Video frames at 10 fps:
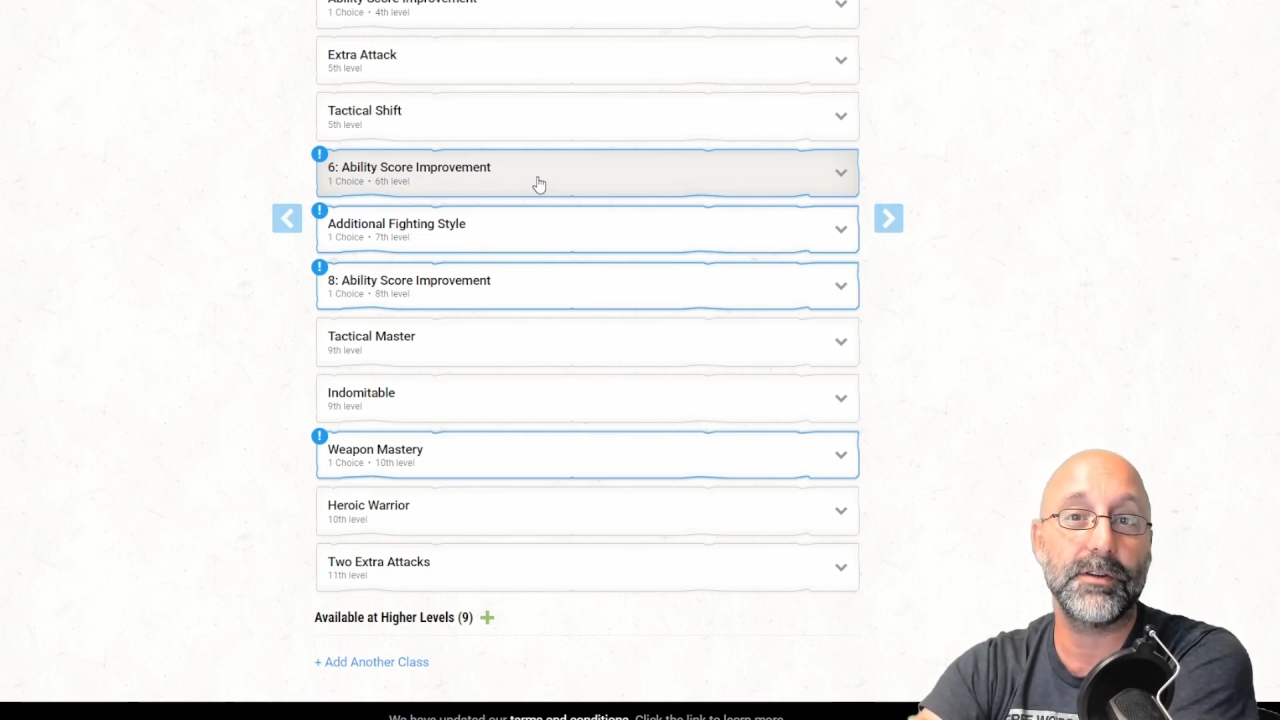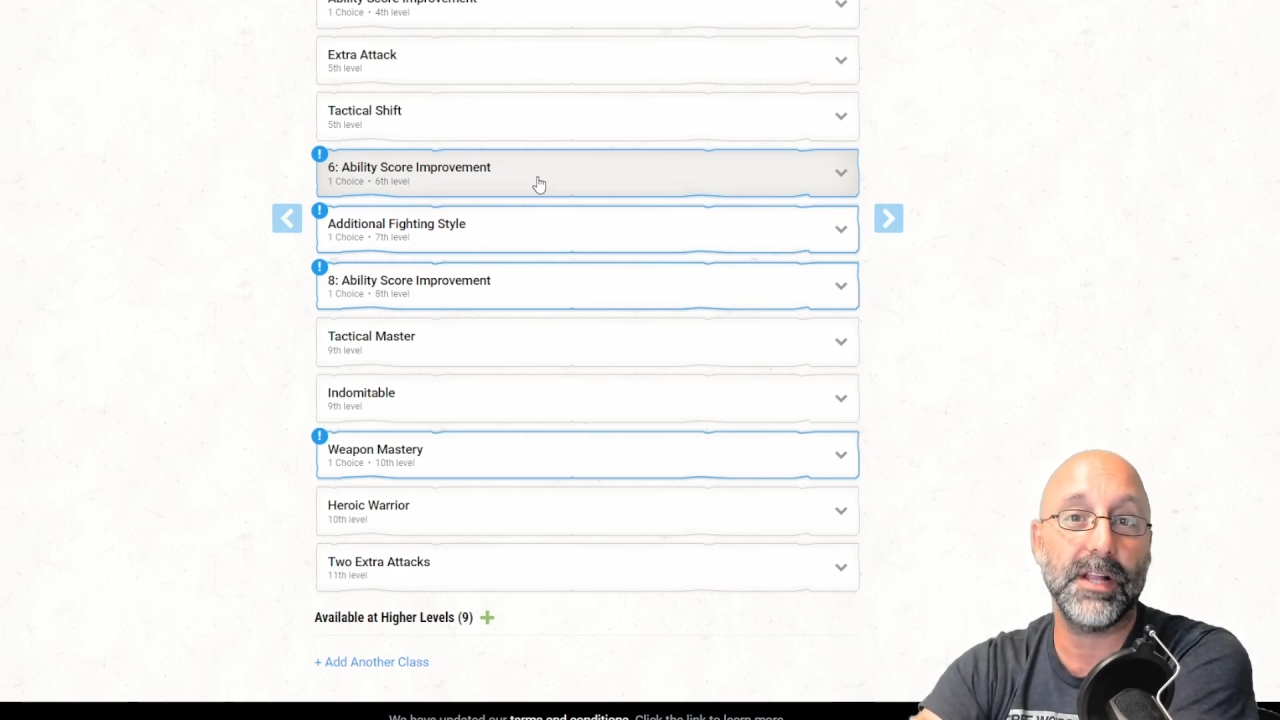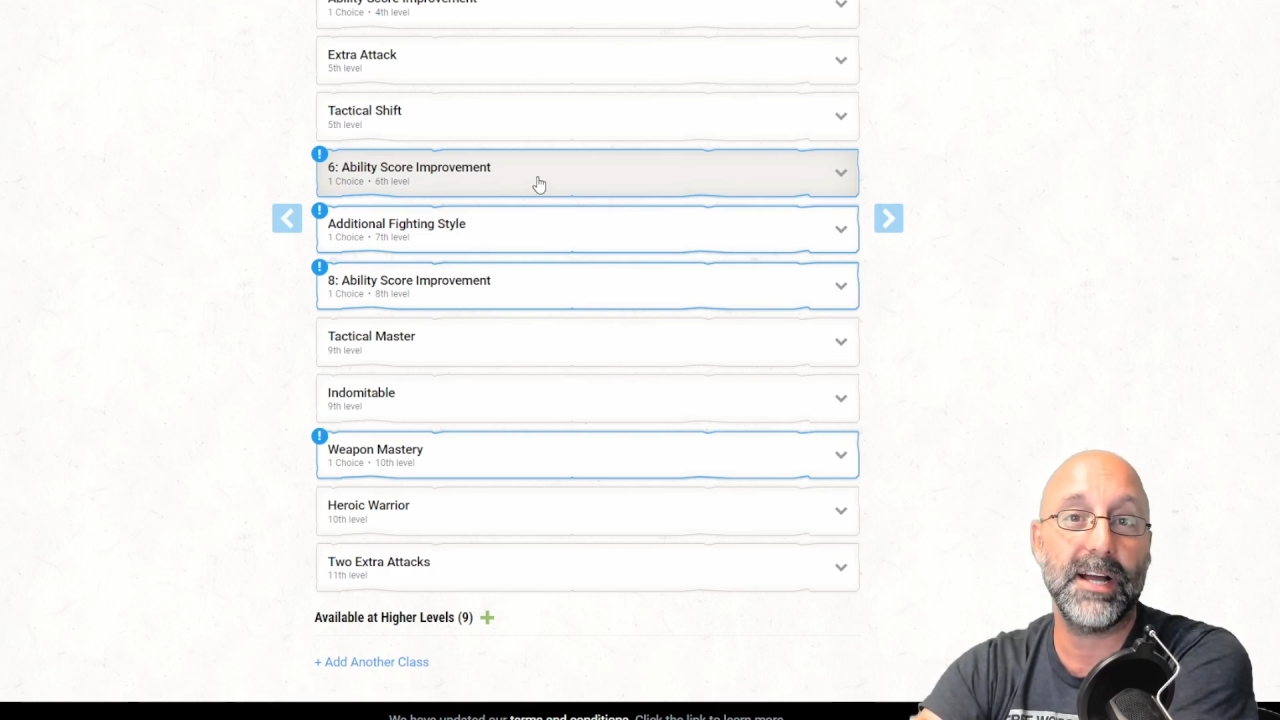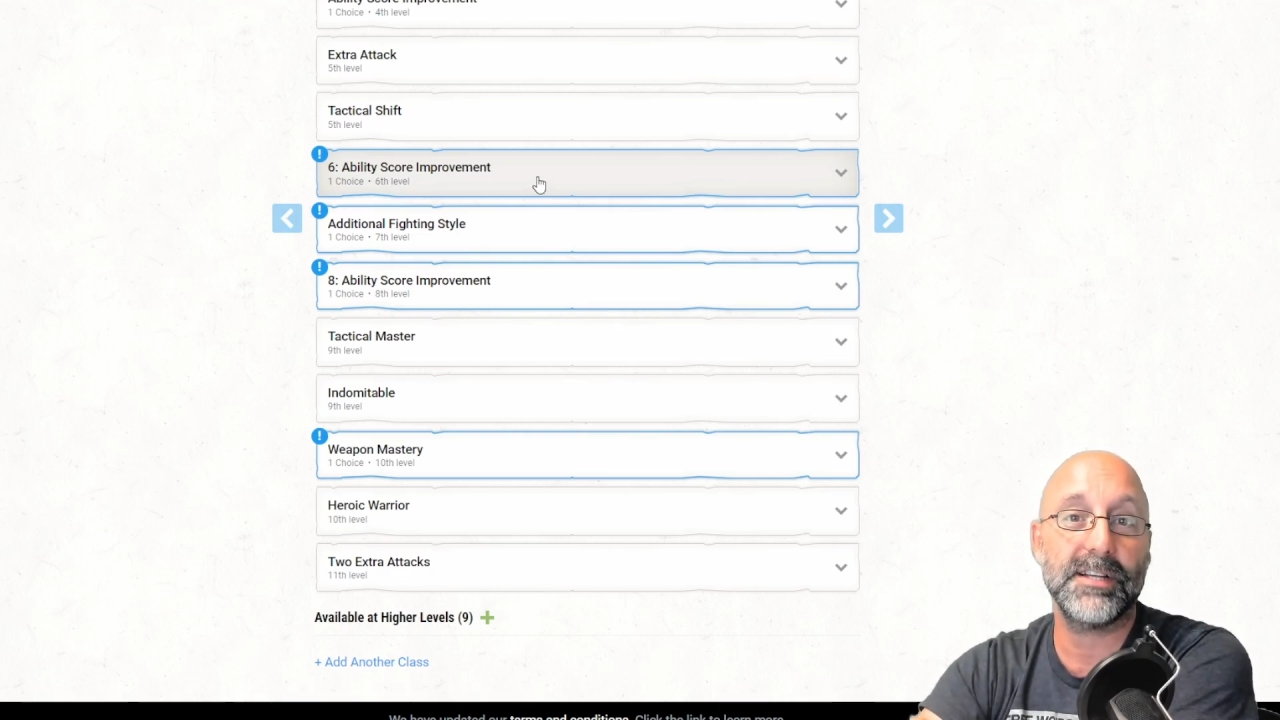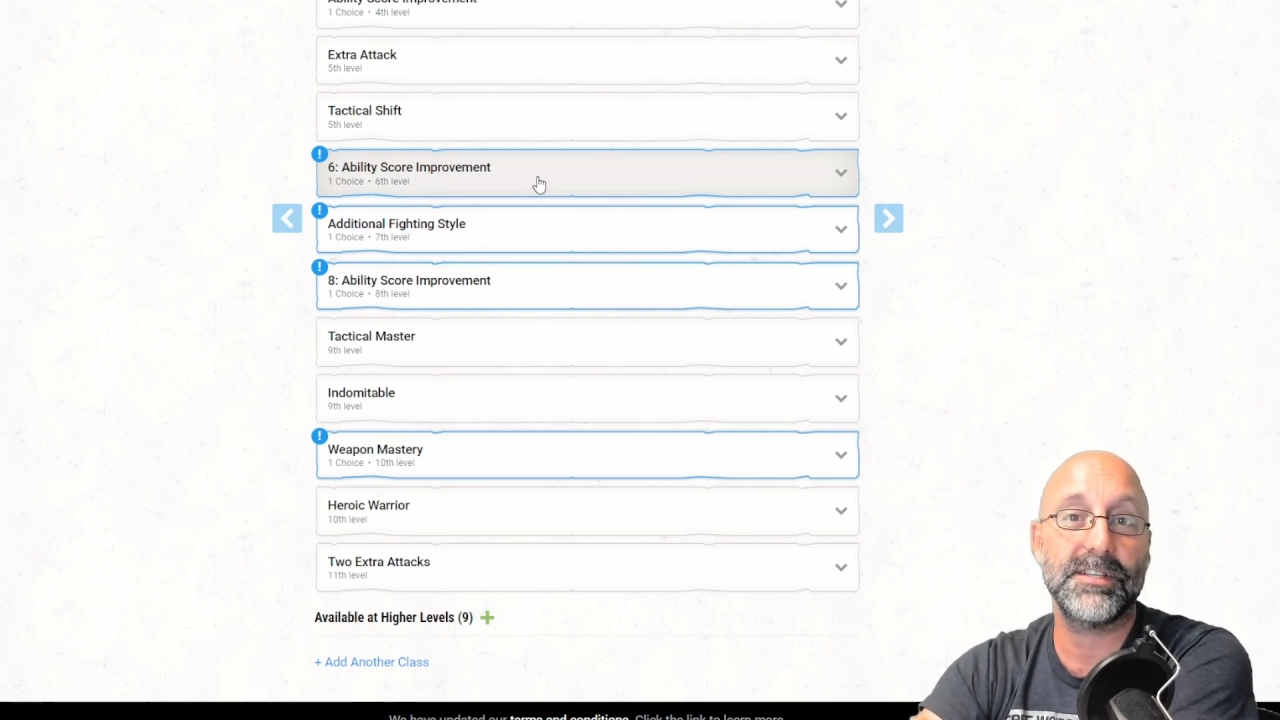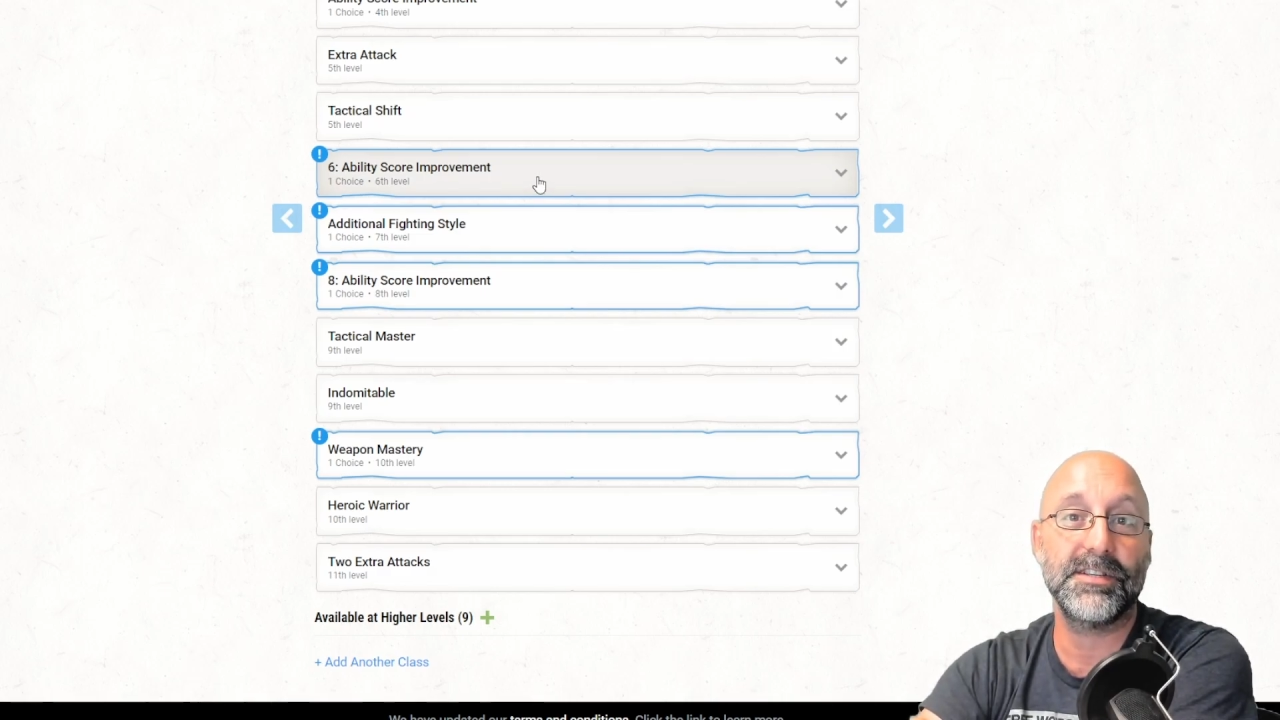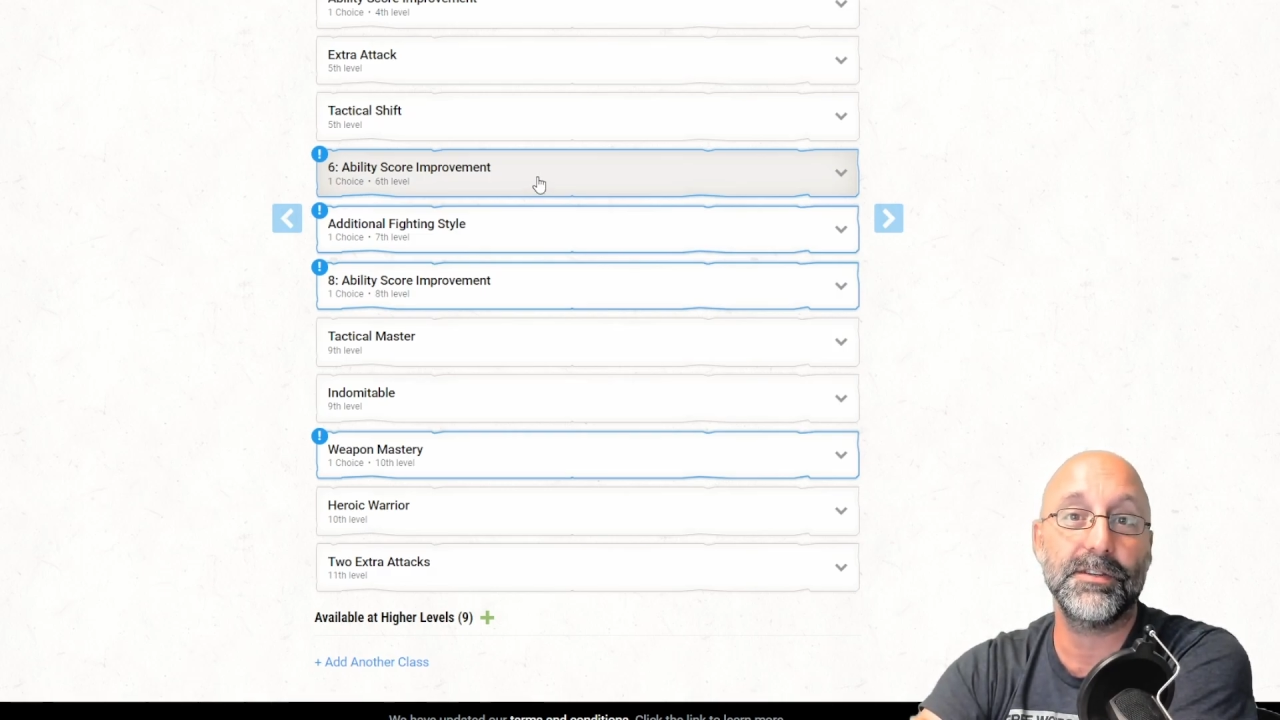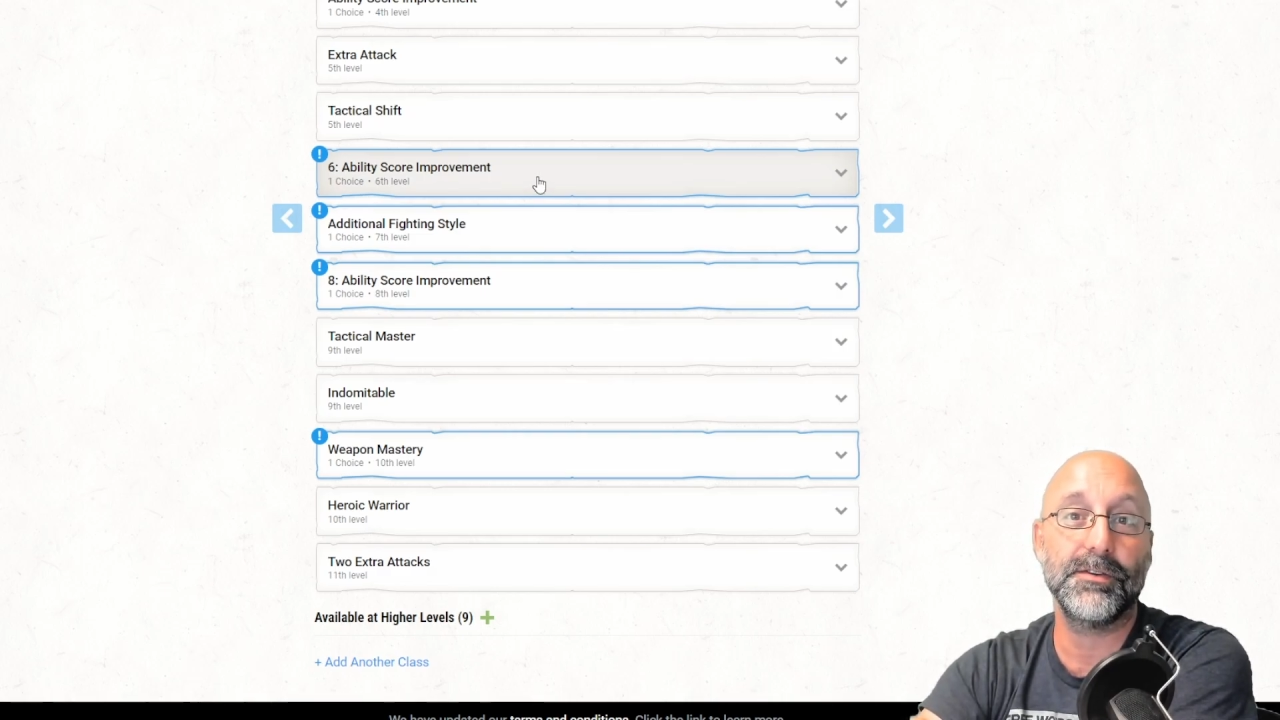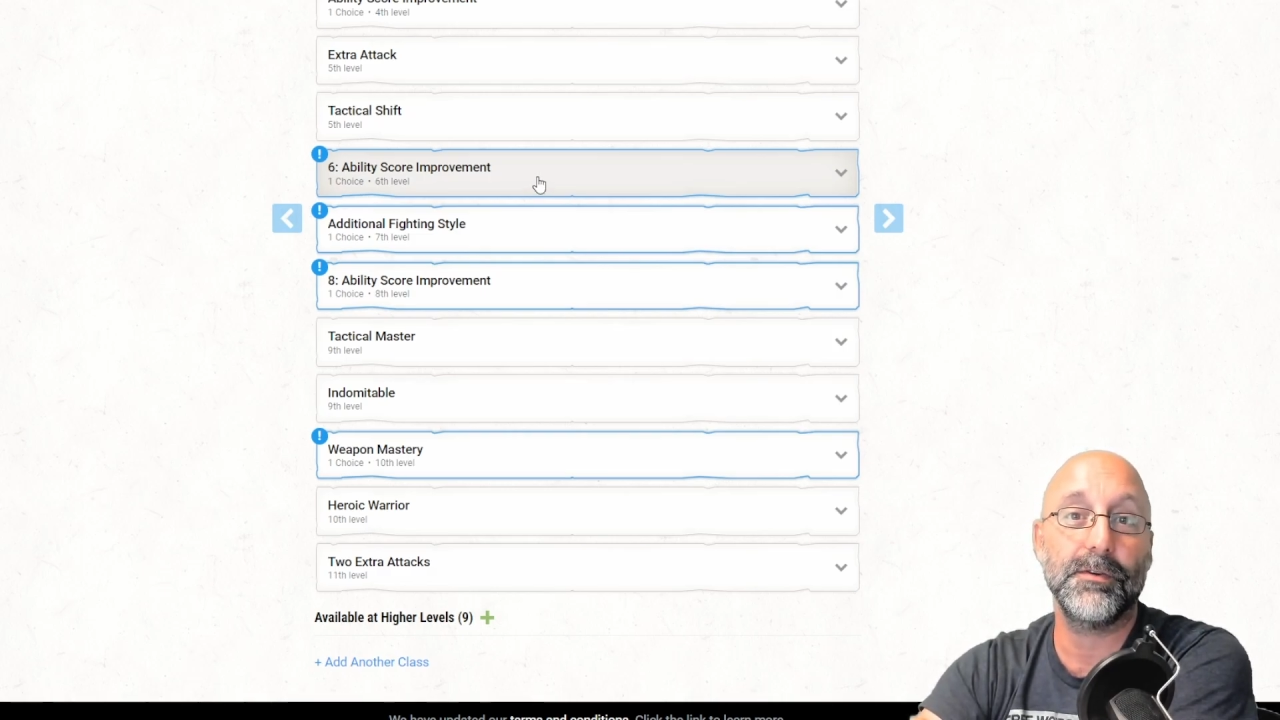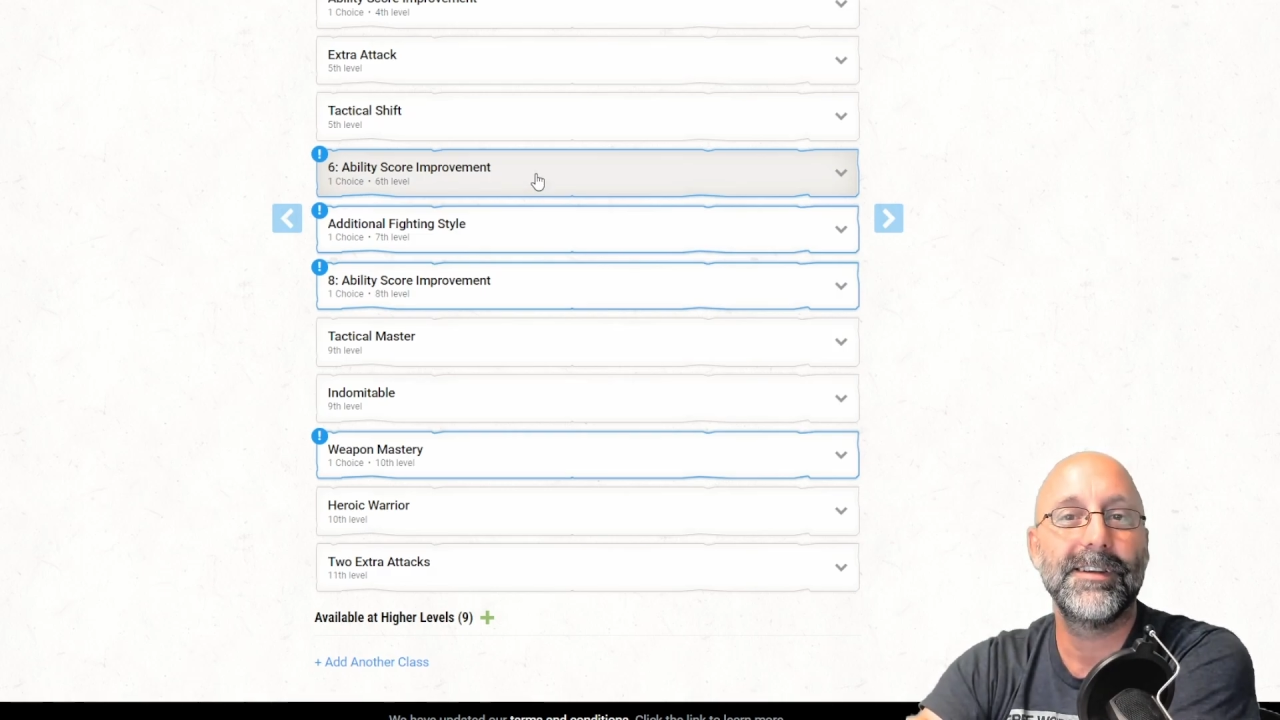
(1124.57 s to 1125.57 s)
classes
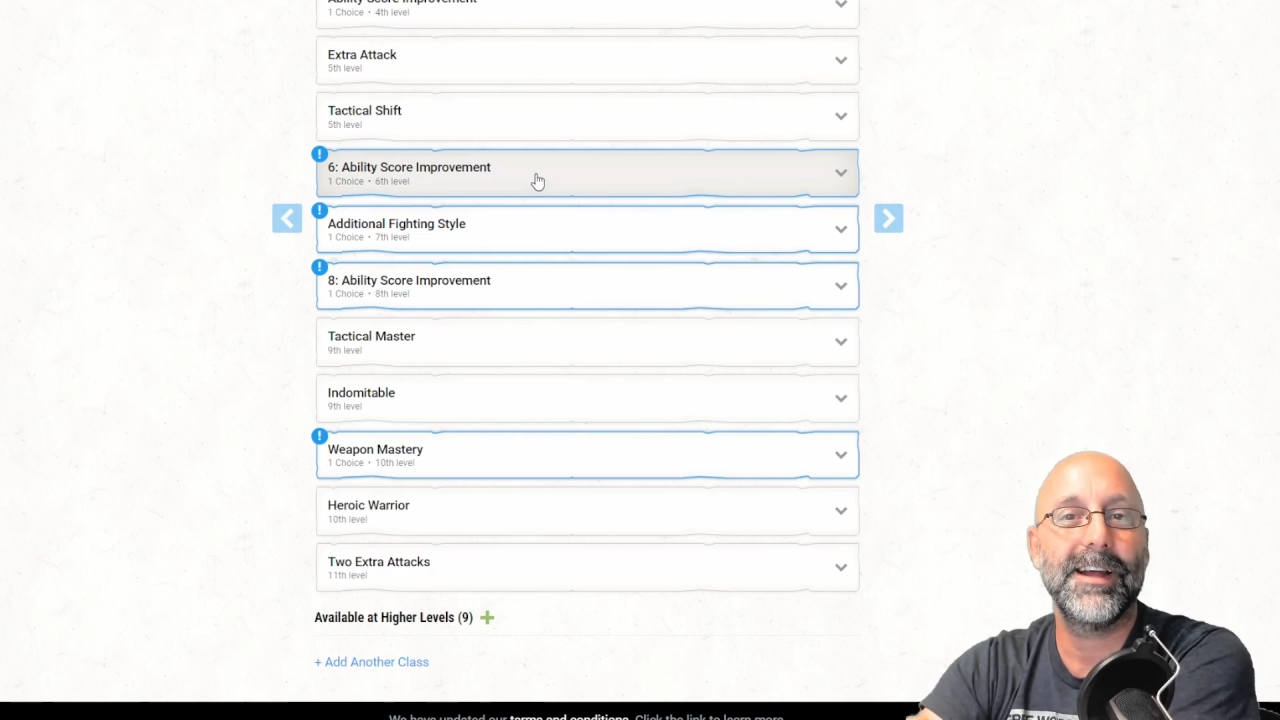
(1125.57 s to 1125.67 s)
do.